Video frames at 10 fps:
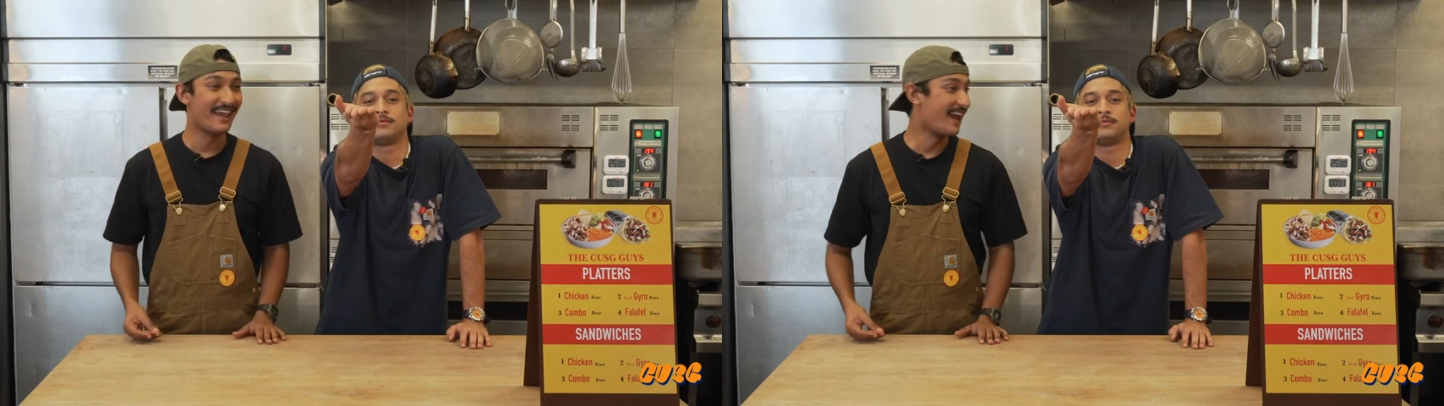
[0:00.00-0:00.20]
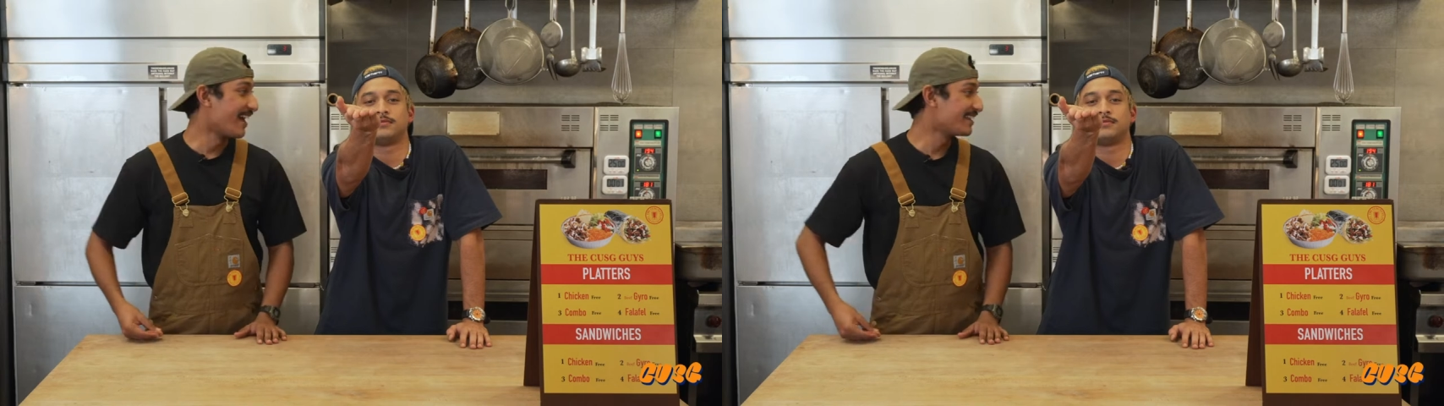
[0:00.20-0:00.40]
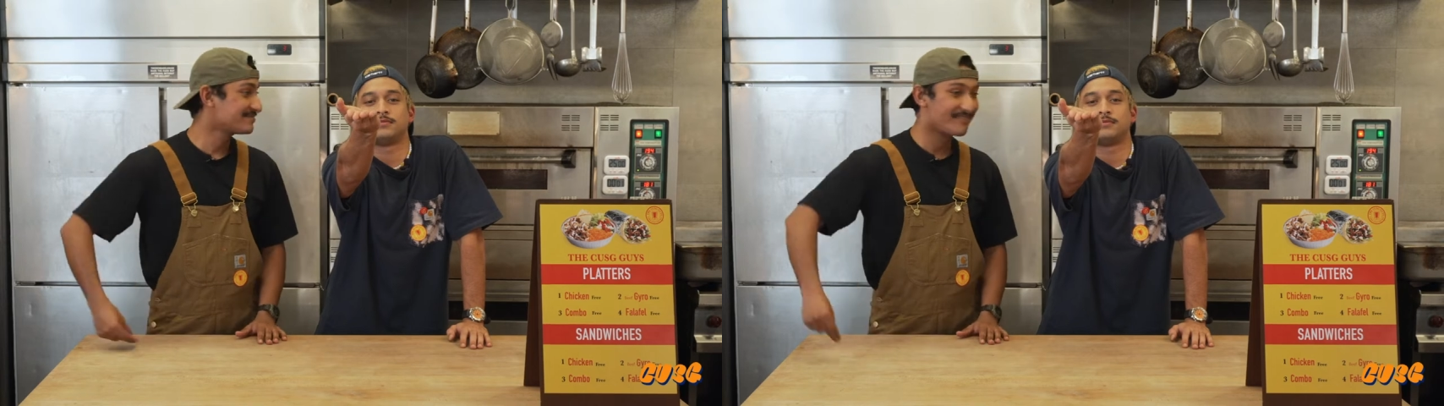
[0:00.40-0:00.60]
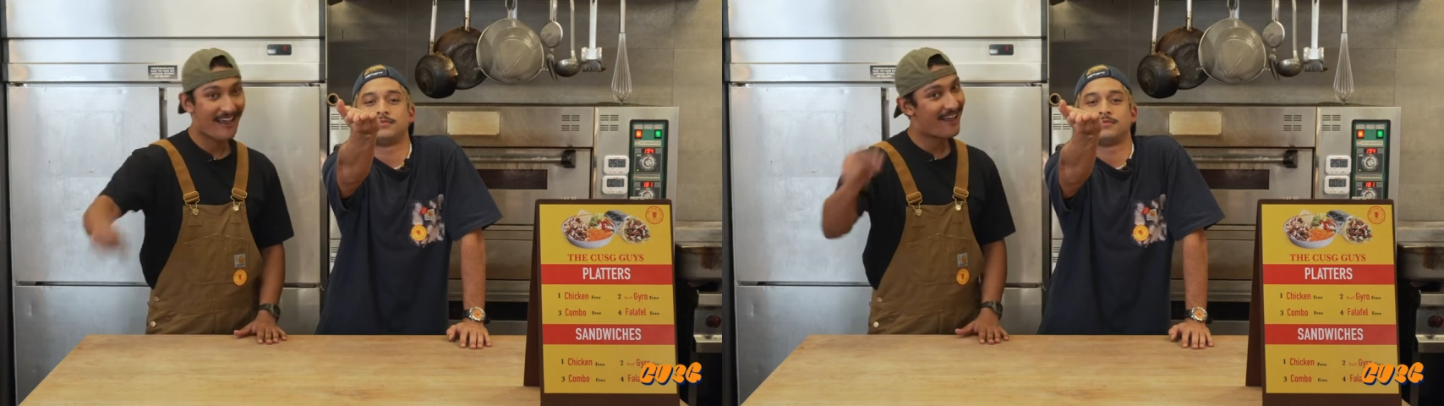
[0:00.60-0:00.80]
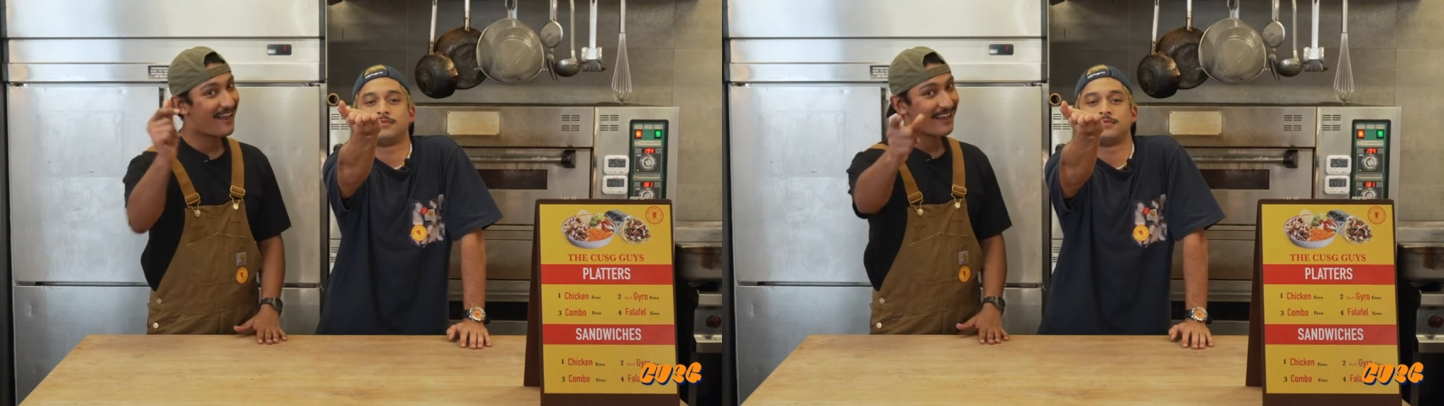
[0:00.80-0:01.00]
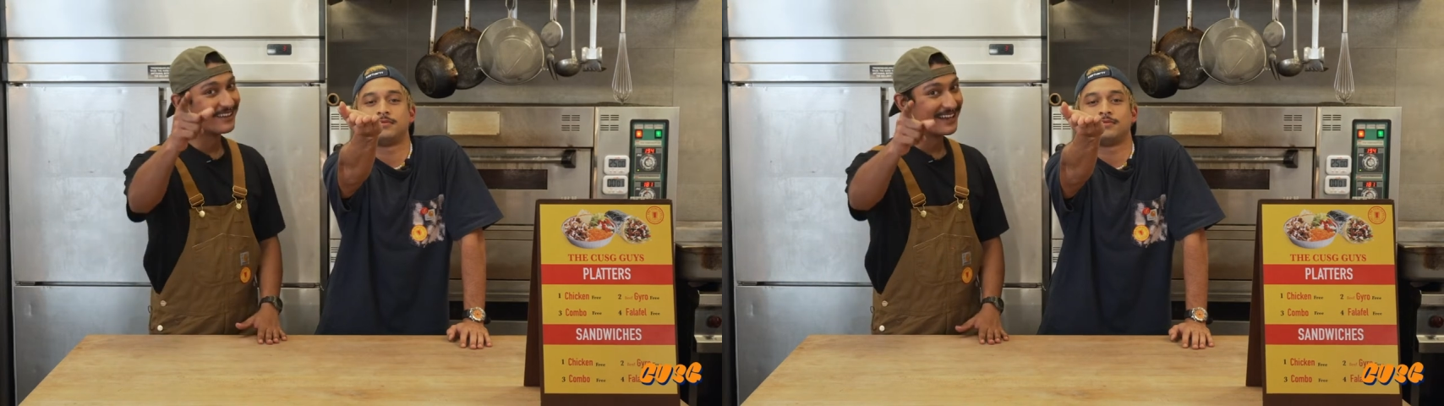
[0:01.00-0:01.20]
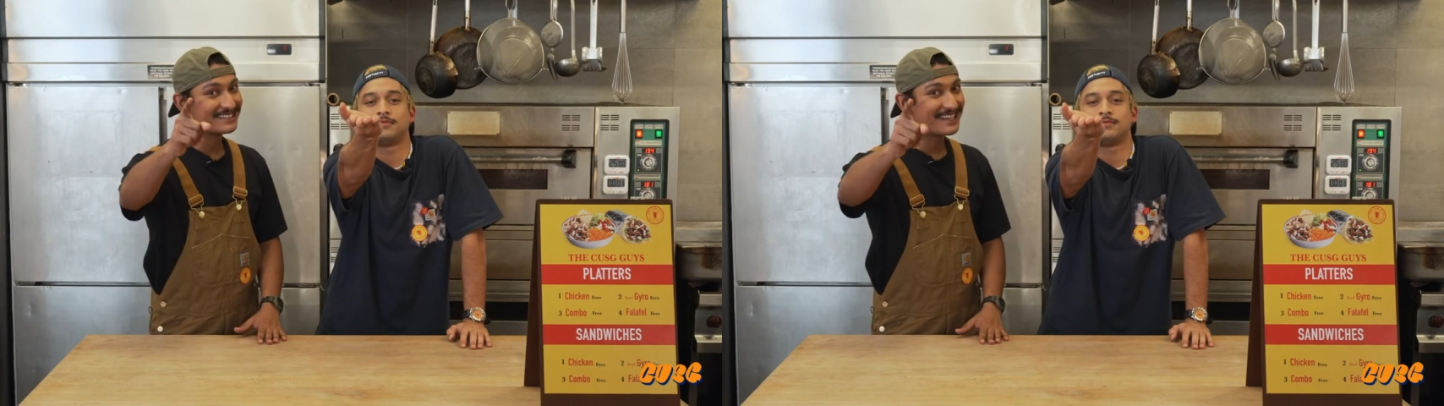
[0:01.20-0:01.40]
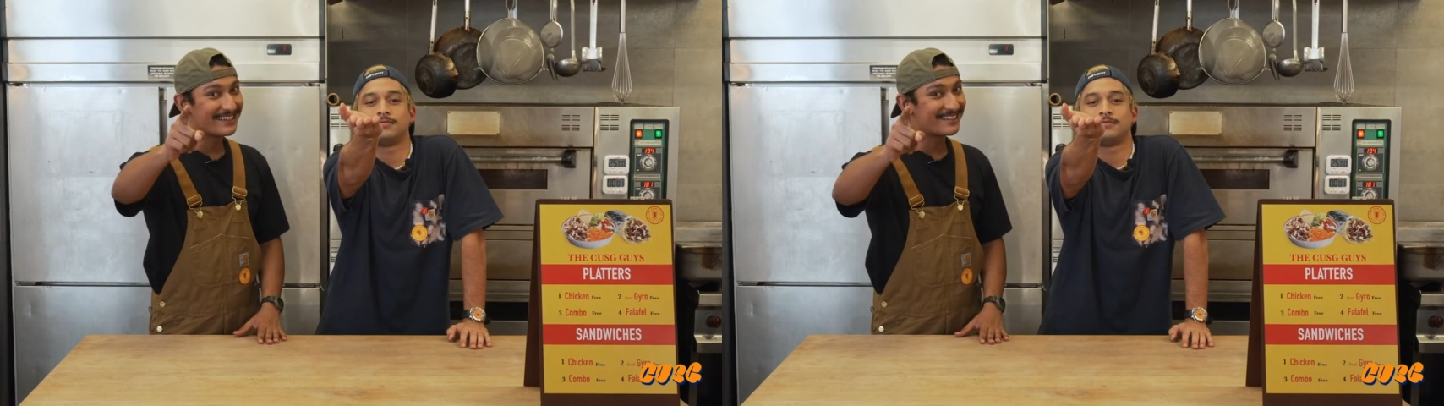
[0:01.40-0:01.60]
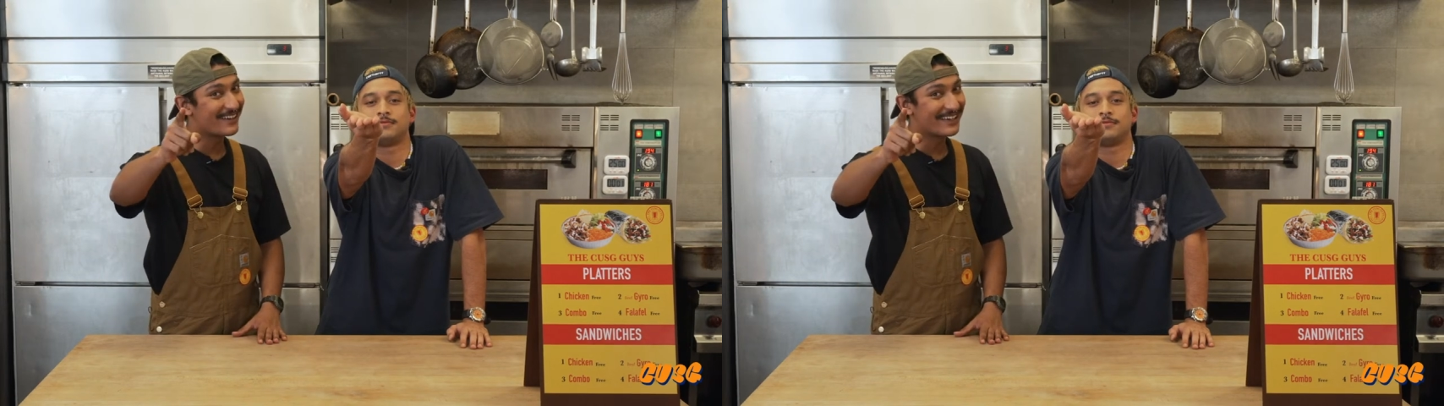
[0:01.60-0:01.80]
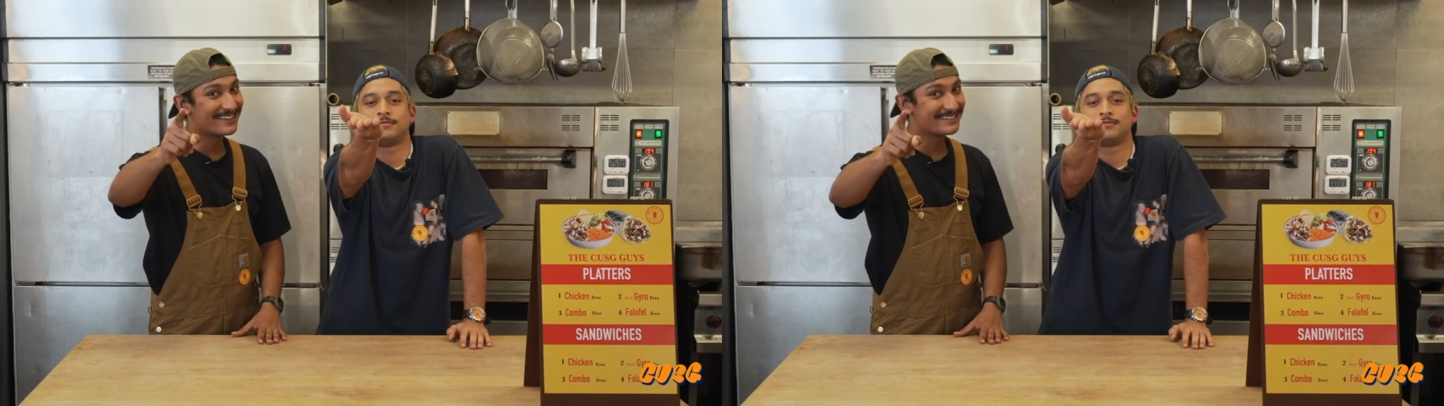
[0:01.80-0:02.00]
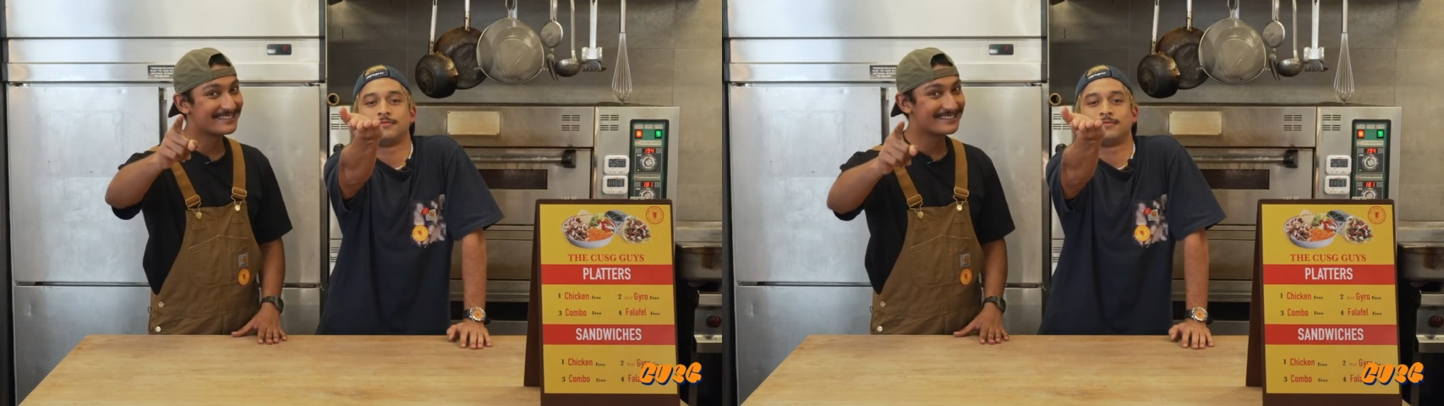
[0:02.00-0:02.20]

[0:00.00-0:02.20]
Speaker 1: And let's get cooking.